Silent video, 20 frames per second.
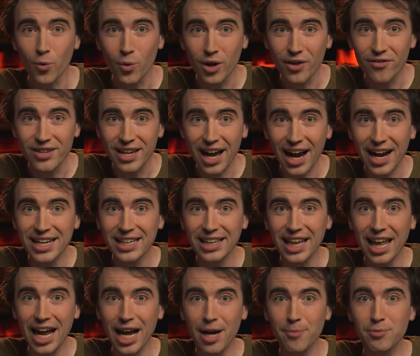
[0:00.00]
We have 9
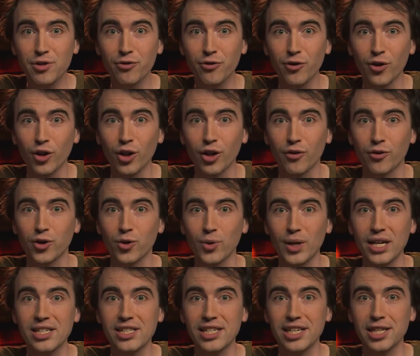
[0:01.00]
labs full of
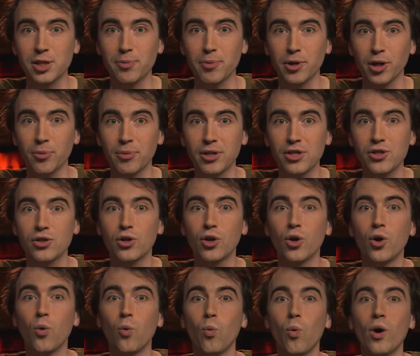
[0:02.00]
crazy experiments,
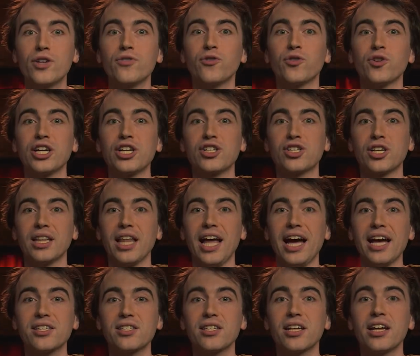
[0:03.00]
one for each
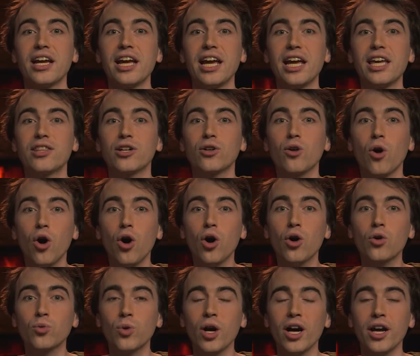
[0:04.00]
class, and they're
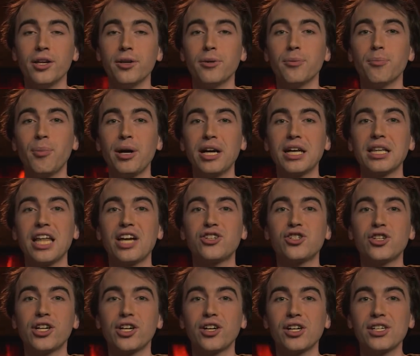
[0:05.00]
all run by a
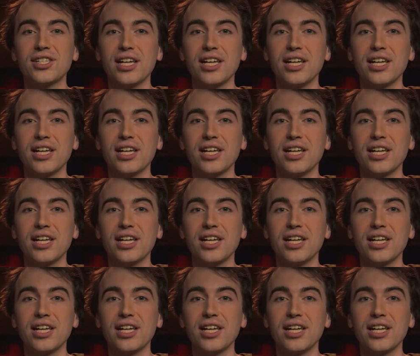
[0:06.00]
legendary